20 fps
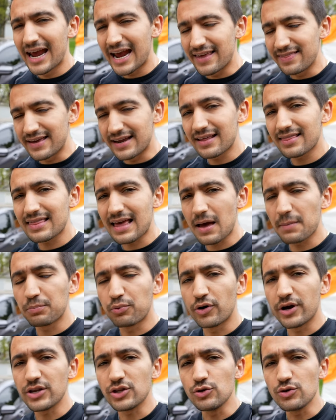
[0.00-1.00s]
and then at that
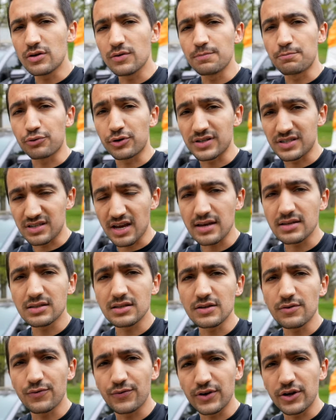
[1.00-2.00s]
point, you can
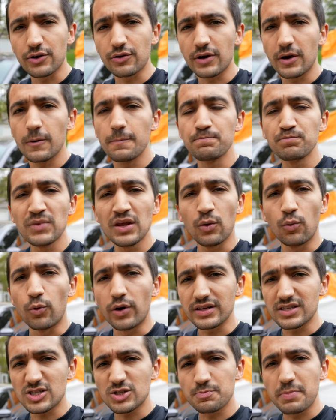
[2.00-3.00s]
precisely figure out
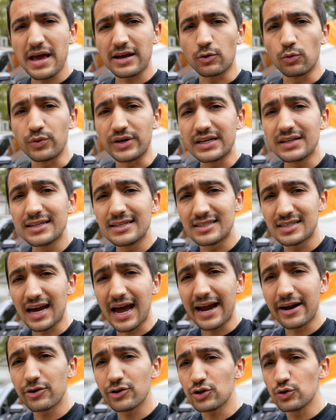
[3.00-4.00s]
what spec wheel and
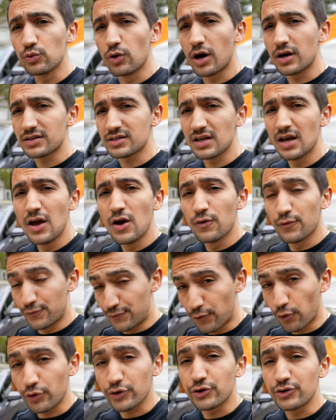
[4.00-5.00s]
tire you want
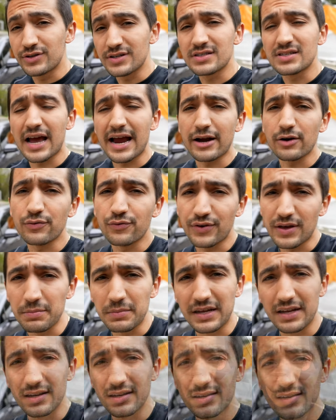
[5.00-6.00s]
for your desired
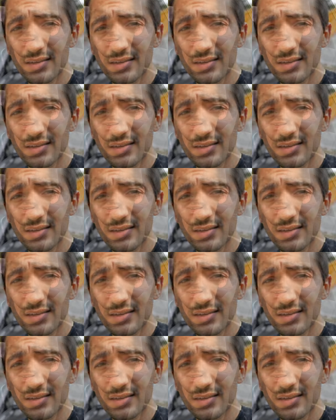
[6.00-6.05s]
fitment.